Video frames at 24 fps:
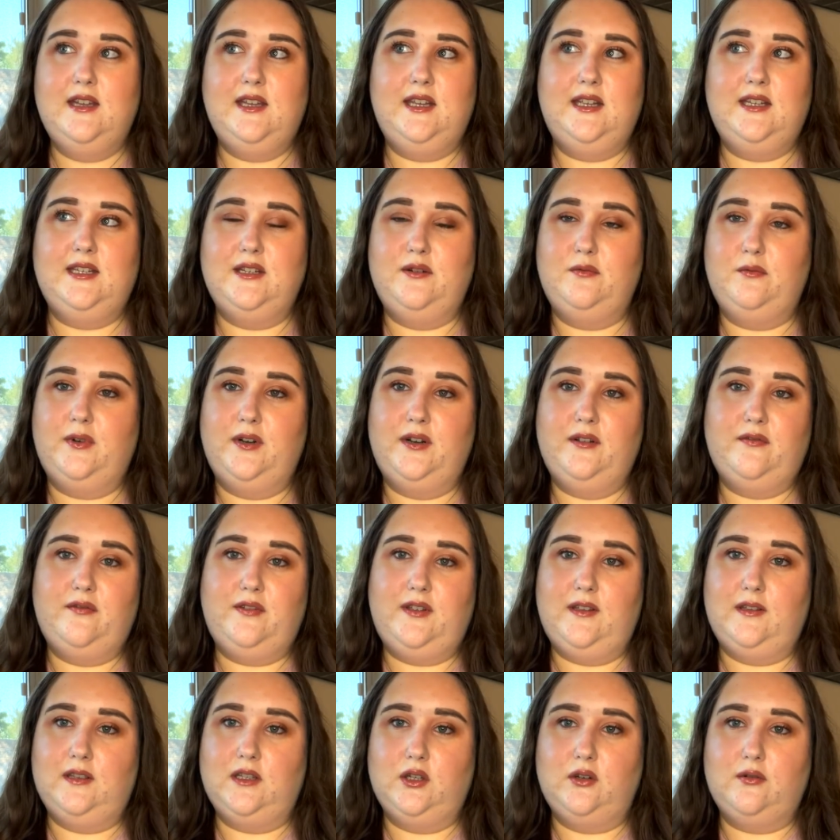He didn't want to
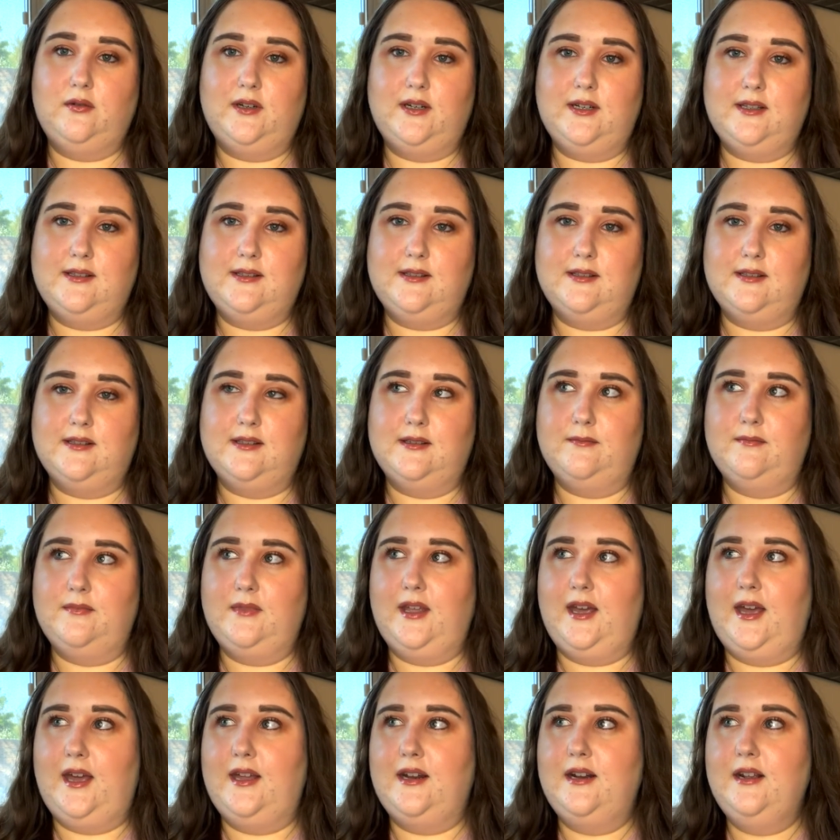feed the criticism
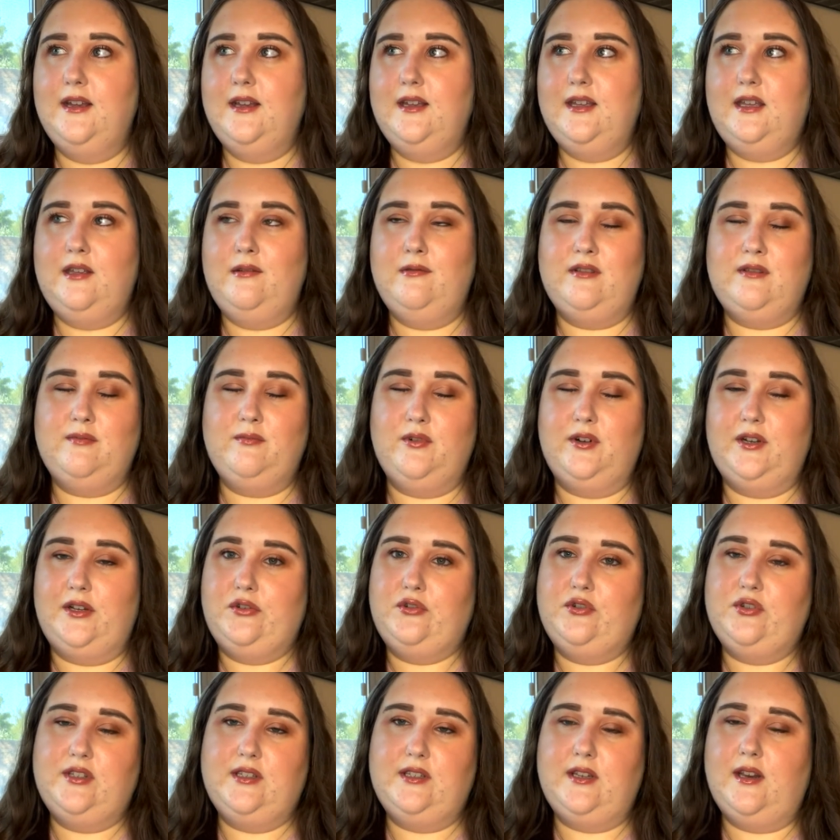that he was more
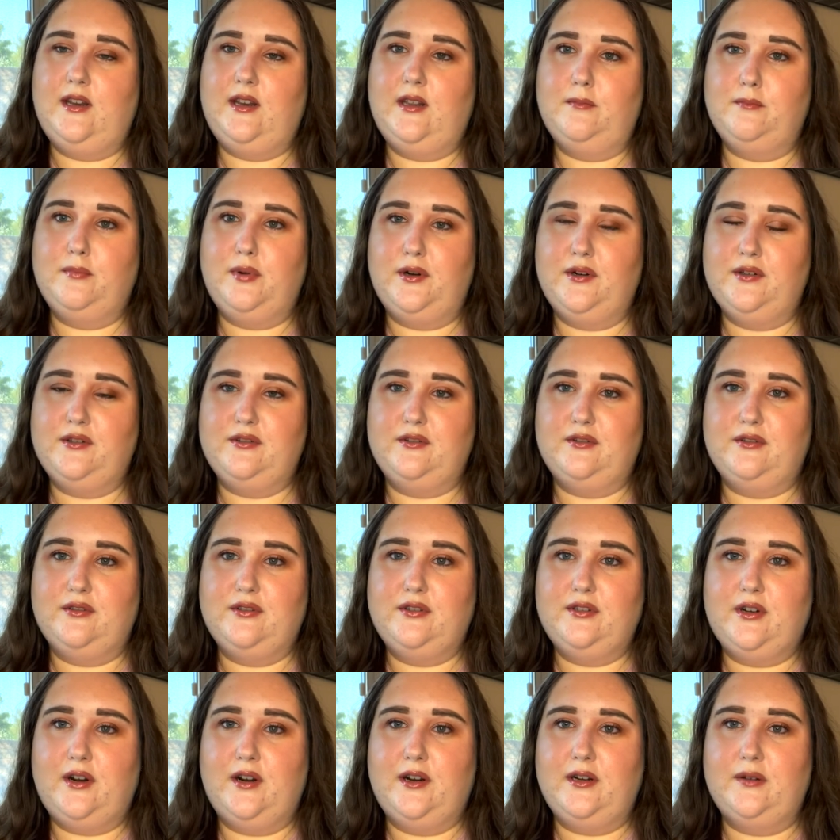interested in personal
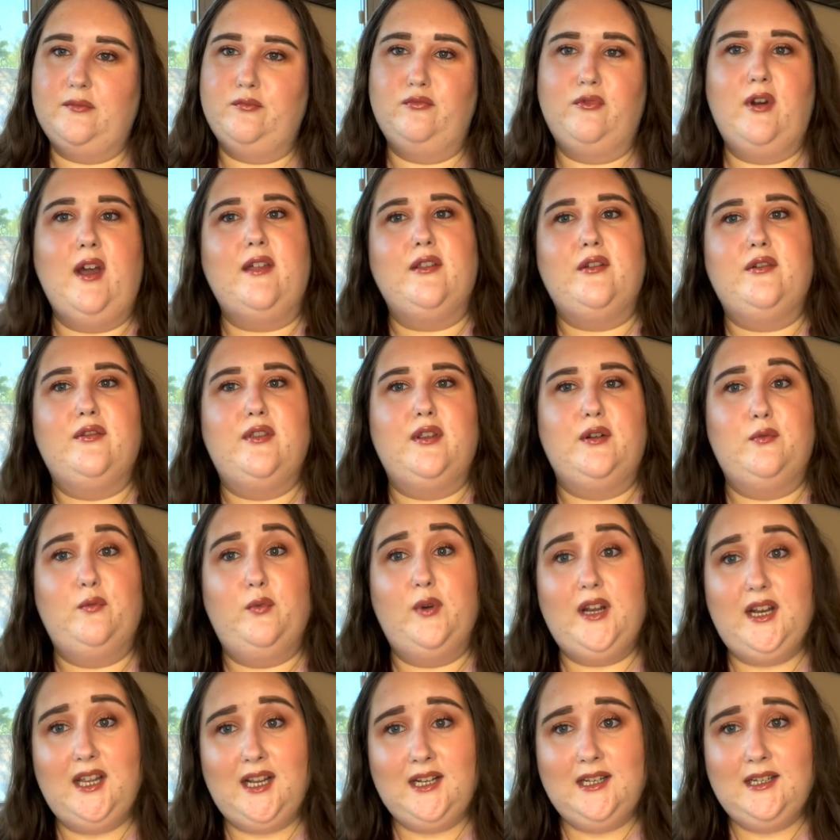stardom rather than
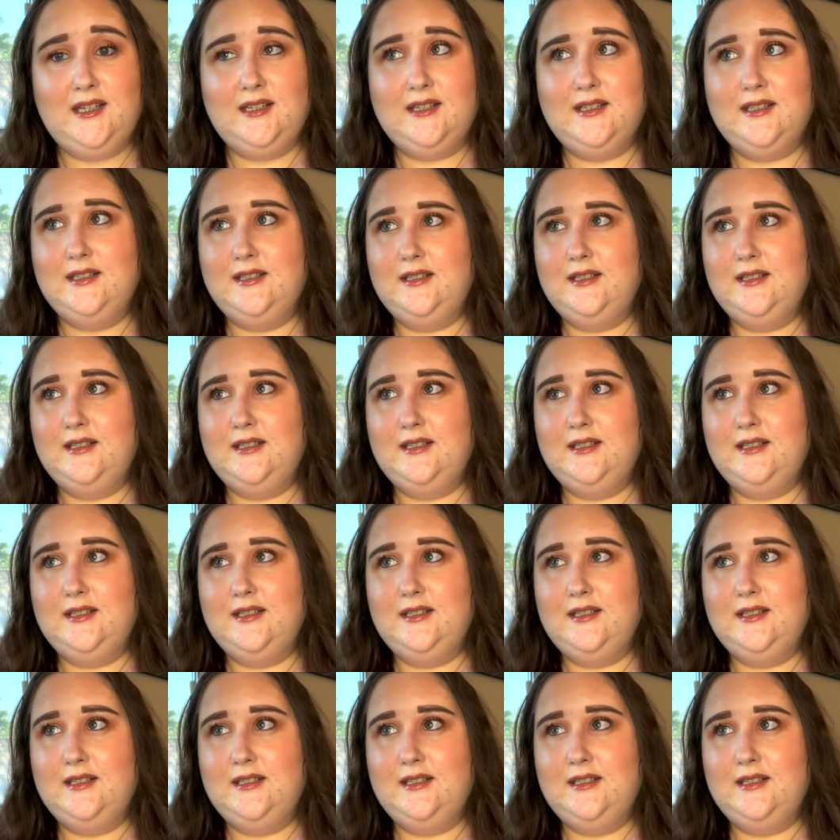winning.